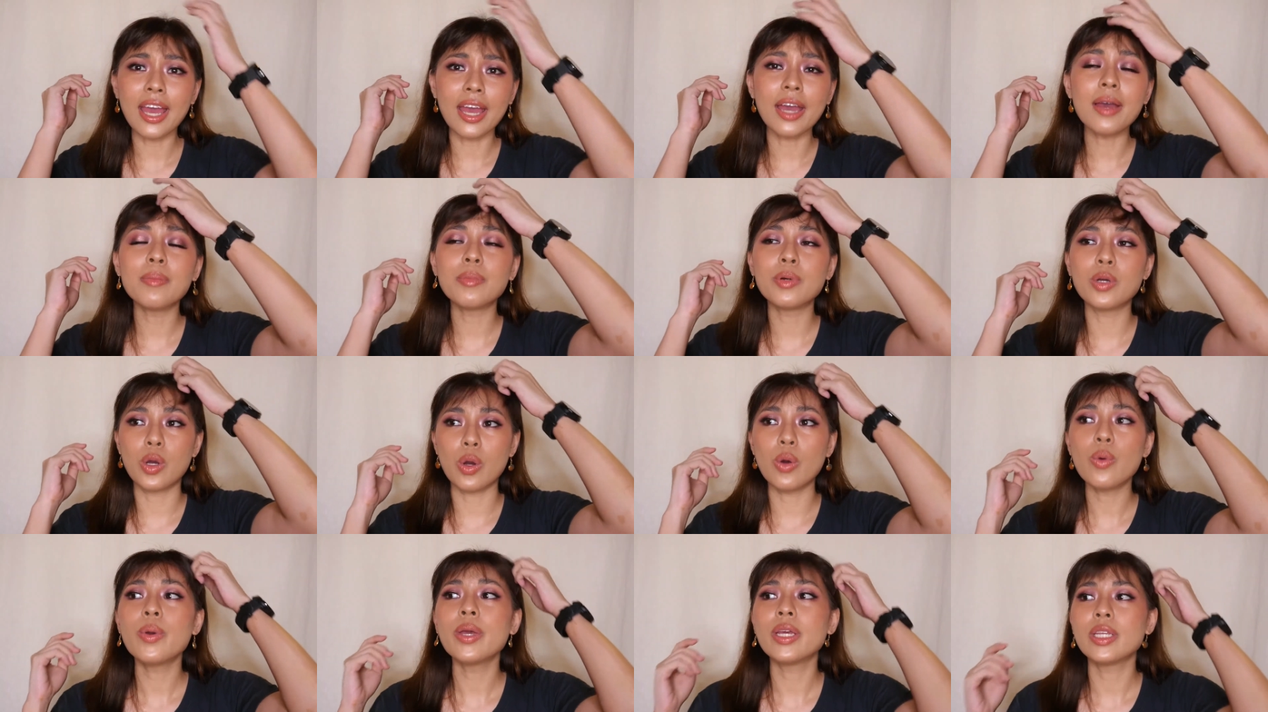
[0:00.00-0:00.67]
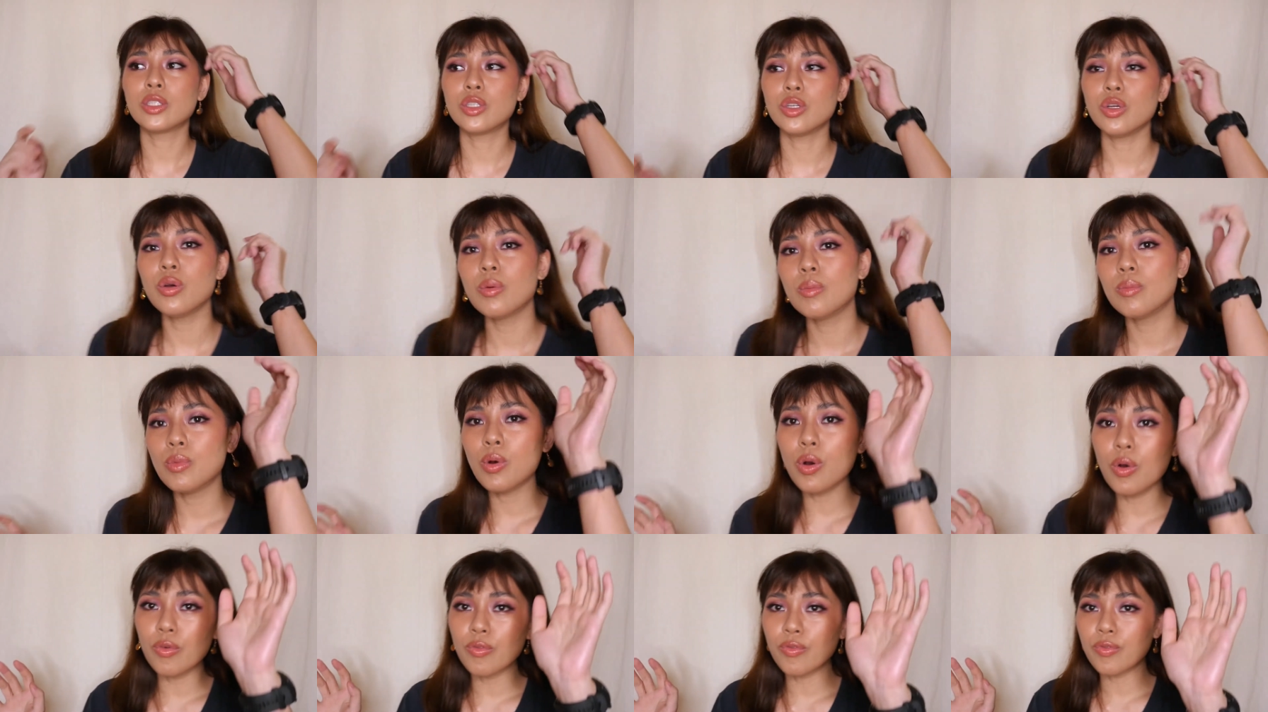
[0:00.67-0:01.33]
am going to
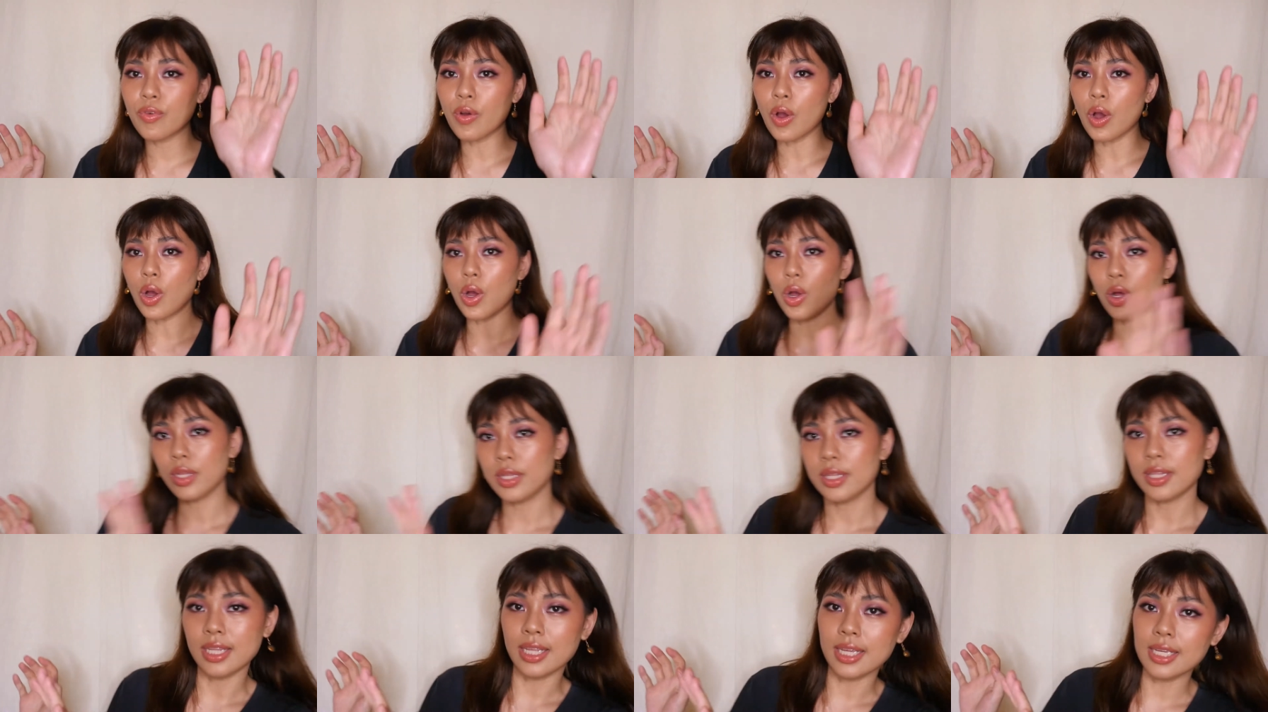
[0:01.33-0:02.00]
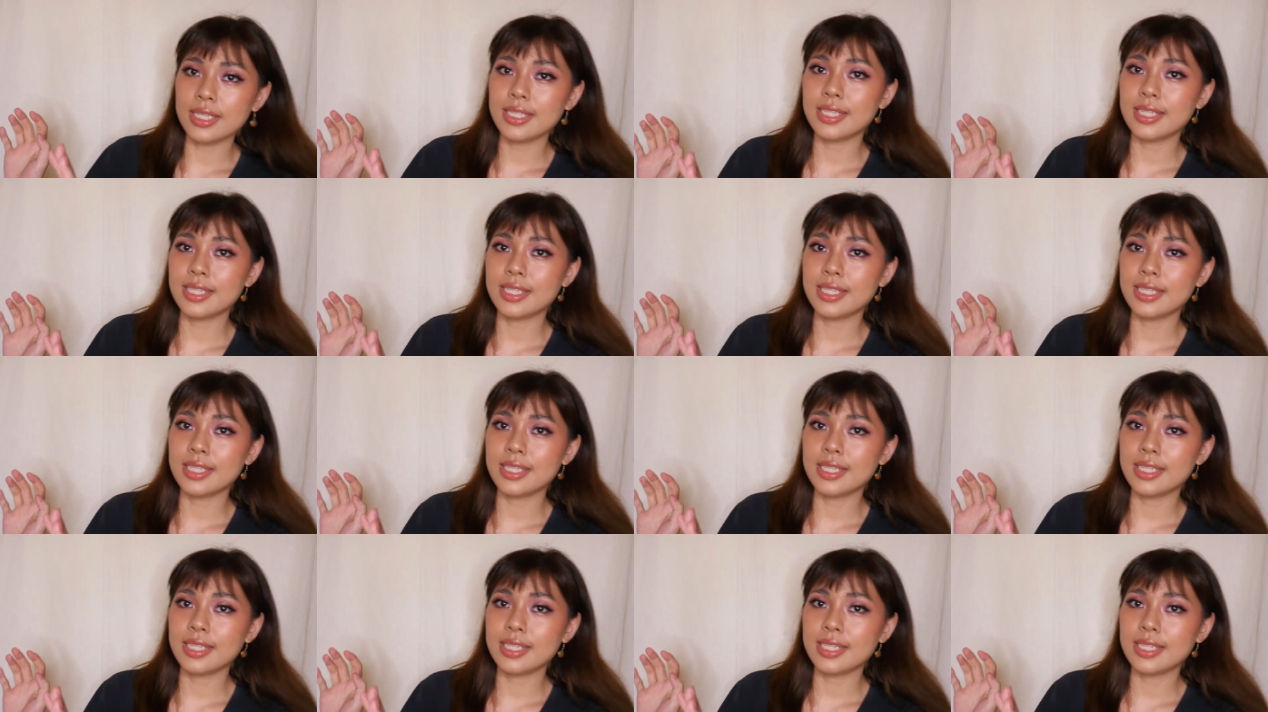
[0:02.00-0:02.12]
move on this